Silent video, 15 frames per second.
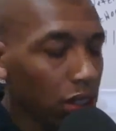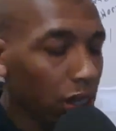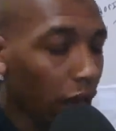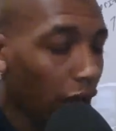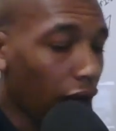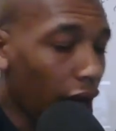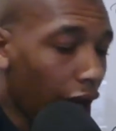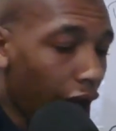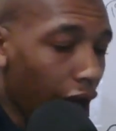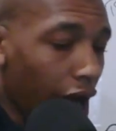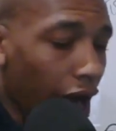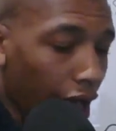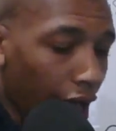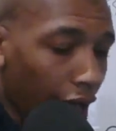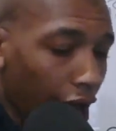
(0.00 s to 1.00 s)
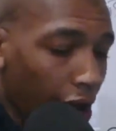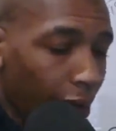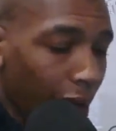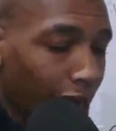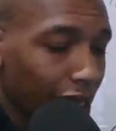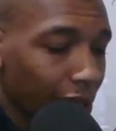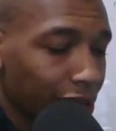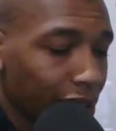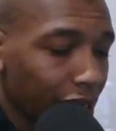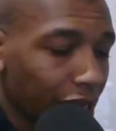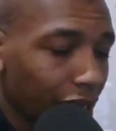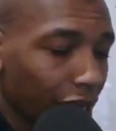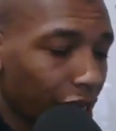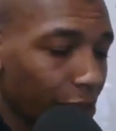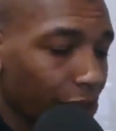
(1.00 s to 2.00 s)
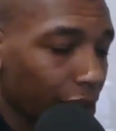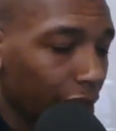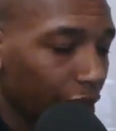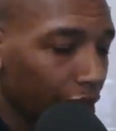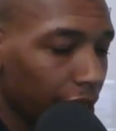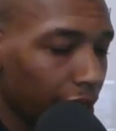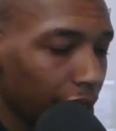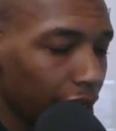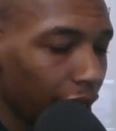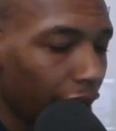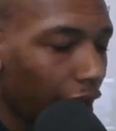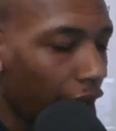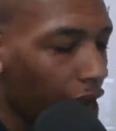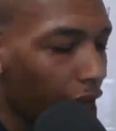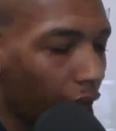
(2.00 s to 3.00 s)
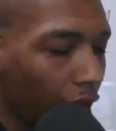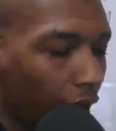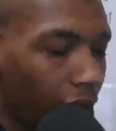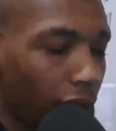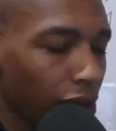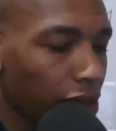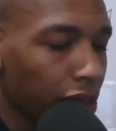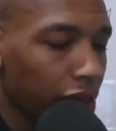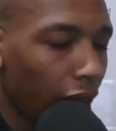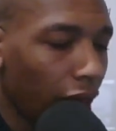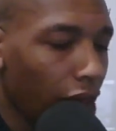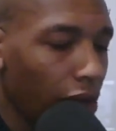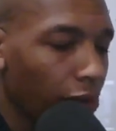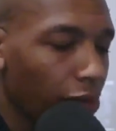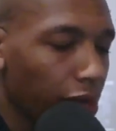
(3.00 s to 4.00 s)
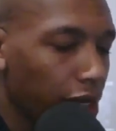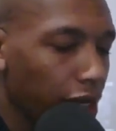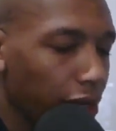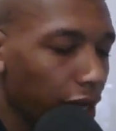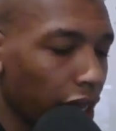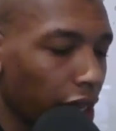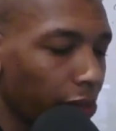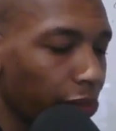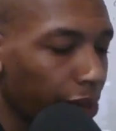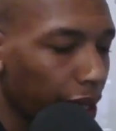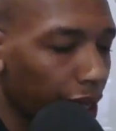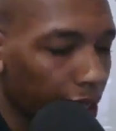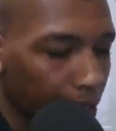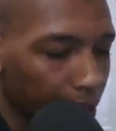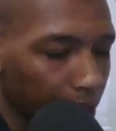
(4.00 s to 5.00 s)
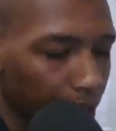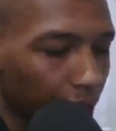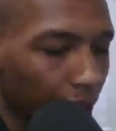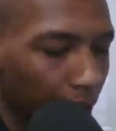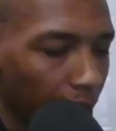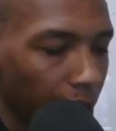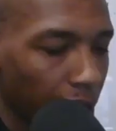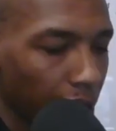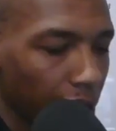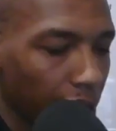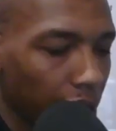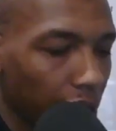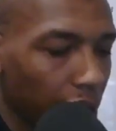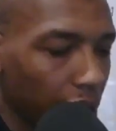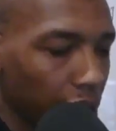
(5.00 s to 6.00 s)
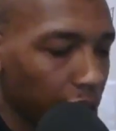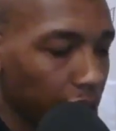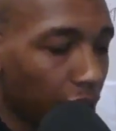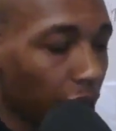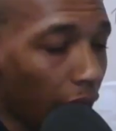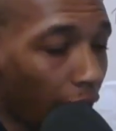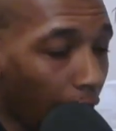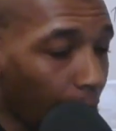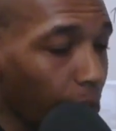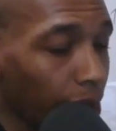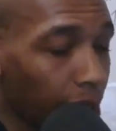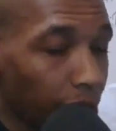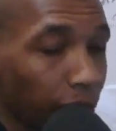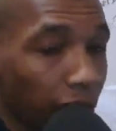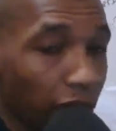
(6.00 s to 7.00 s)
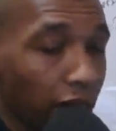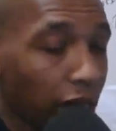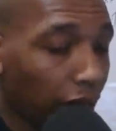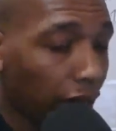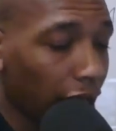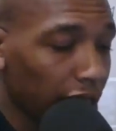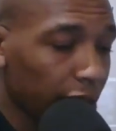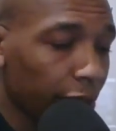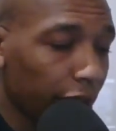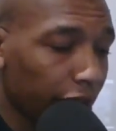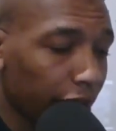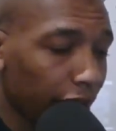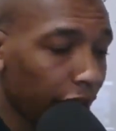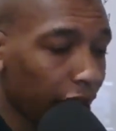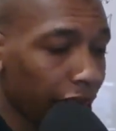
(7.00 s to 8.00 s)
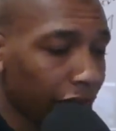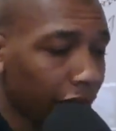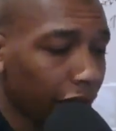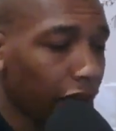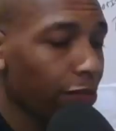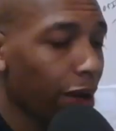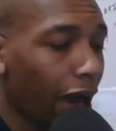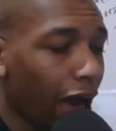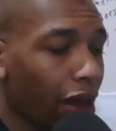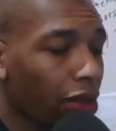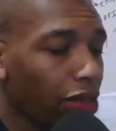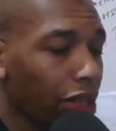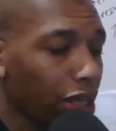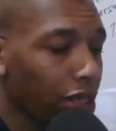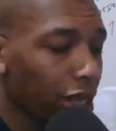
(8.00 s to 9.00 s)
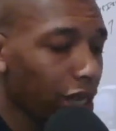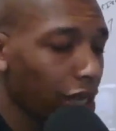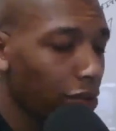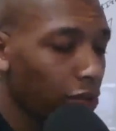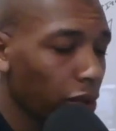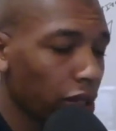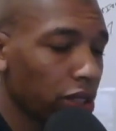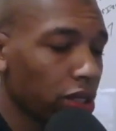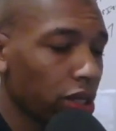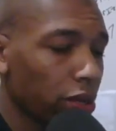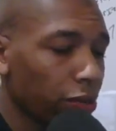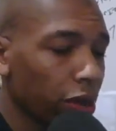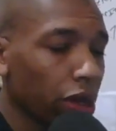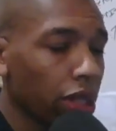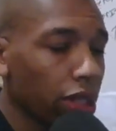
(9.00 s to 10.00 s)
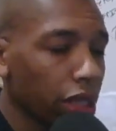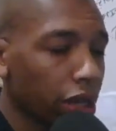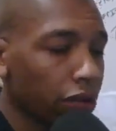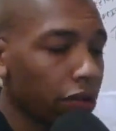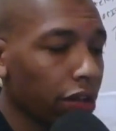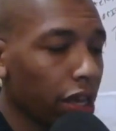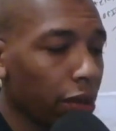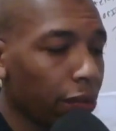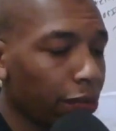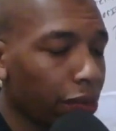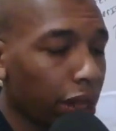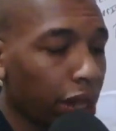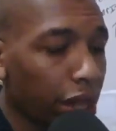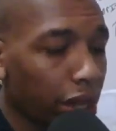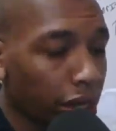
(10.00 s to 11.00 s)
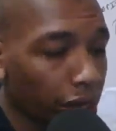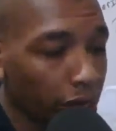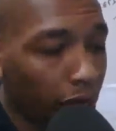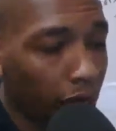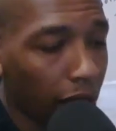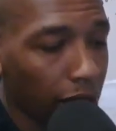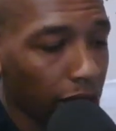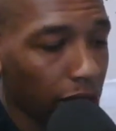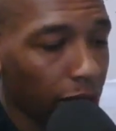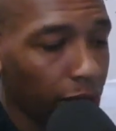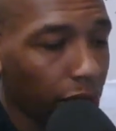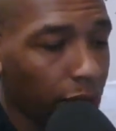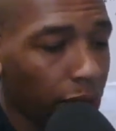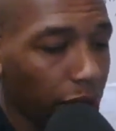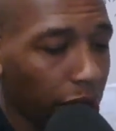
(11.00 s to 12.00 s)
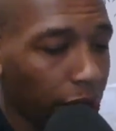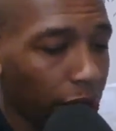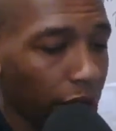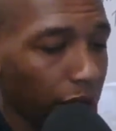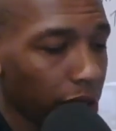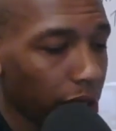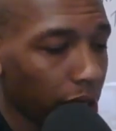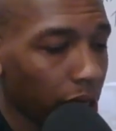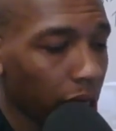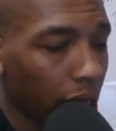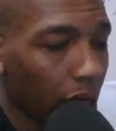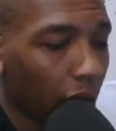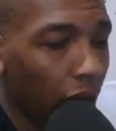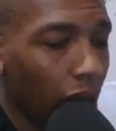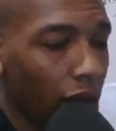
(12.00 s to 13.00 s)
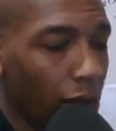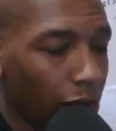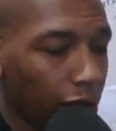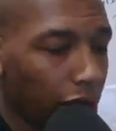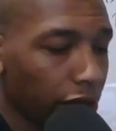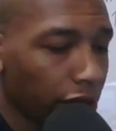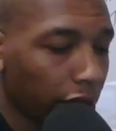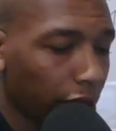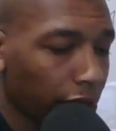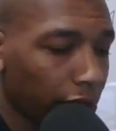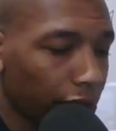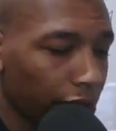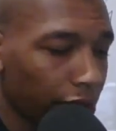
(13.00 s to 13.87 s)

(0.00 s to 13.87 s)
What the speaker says: how everybody keeps saying that he blatantly lied, I don't believe that he blatantly lied. Now, I believe that he lies about a lot of things, but I don't think that he went to the military and blatantly lied on the people in the military. I don't believe that.